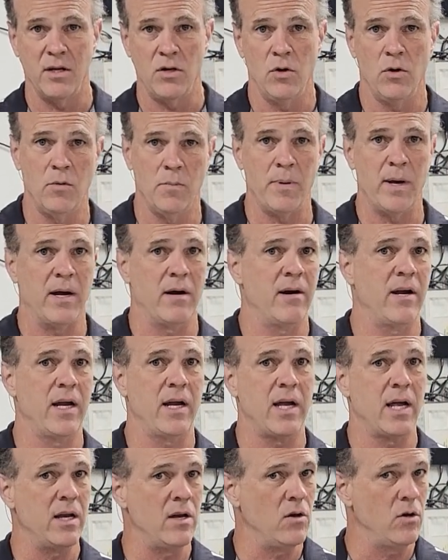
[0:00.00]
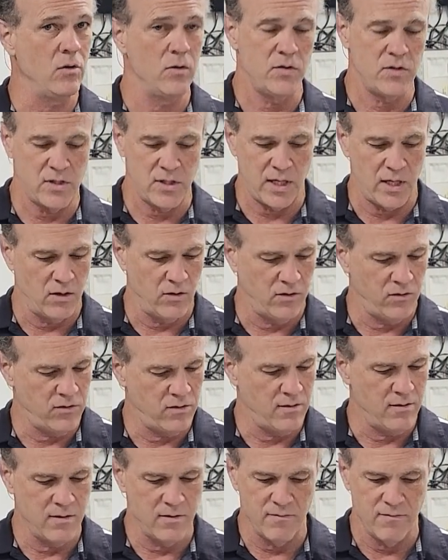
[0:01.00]
a new bearing, and new
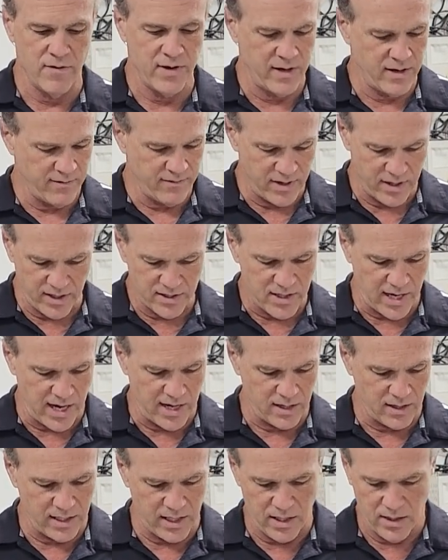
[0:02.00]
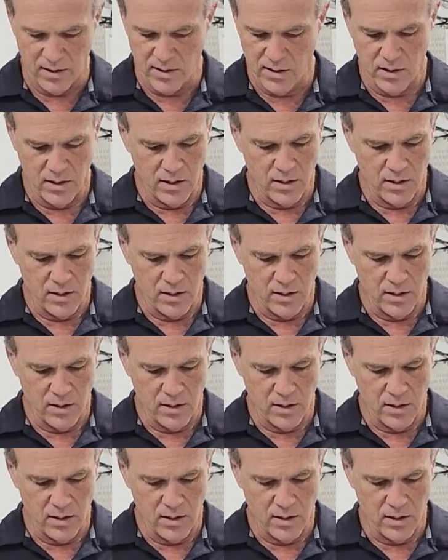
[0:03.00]
seals very, very tightly.